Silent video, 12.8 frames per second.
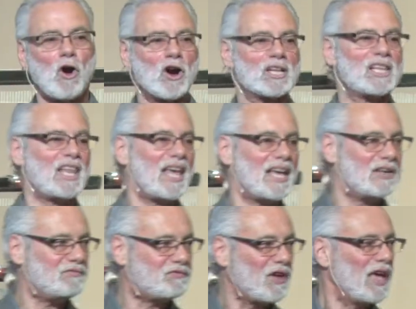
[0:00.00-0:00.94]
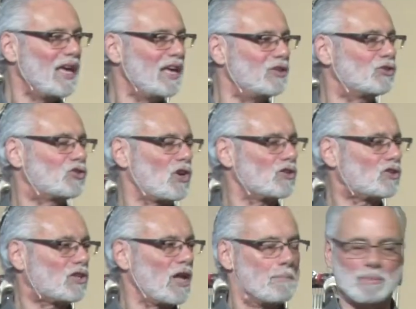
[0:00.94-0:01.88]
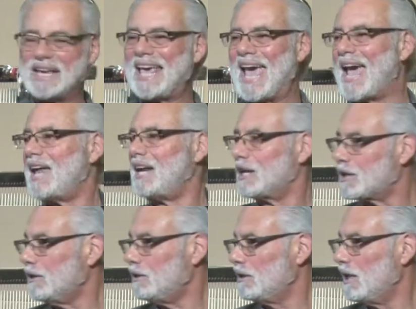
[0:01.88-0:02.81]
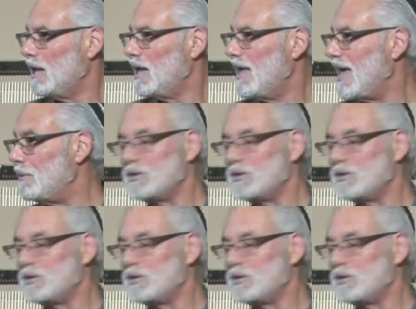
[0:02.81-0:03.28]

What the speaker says: our life is just mechanical and